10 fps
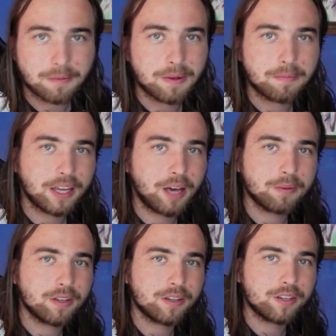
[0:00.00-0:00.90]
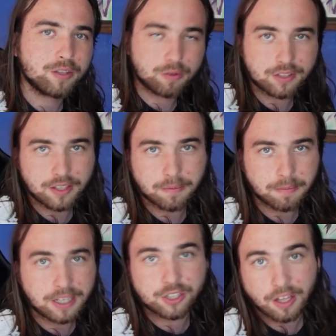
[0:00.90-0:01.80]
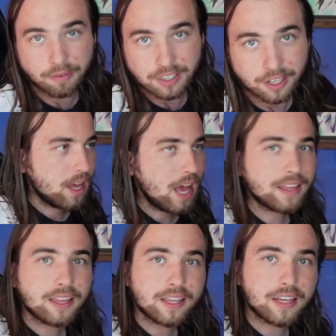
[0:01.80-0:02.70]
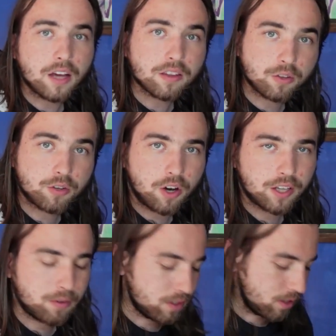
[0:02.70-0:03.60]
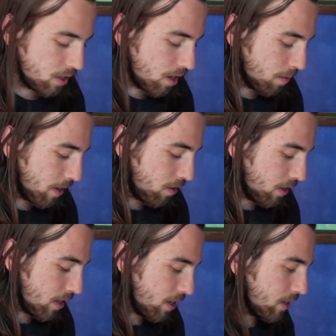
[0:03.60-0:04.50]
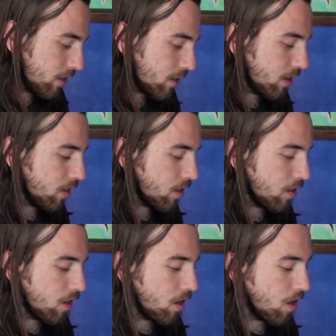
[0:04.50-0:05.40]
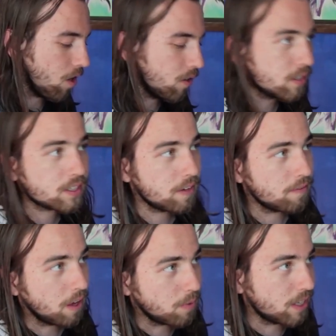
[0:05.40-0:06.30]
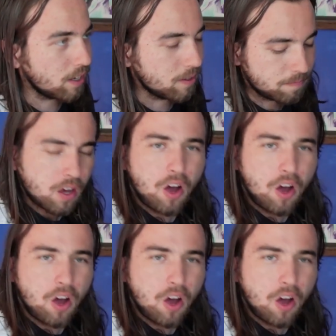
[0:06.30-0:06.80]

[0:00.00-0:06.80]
and being able to use them each and every time. And then the other new card I wanted to talk about is ours Vairina.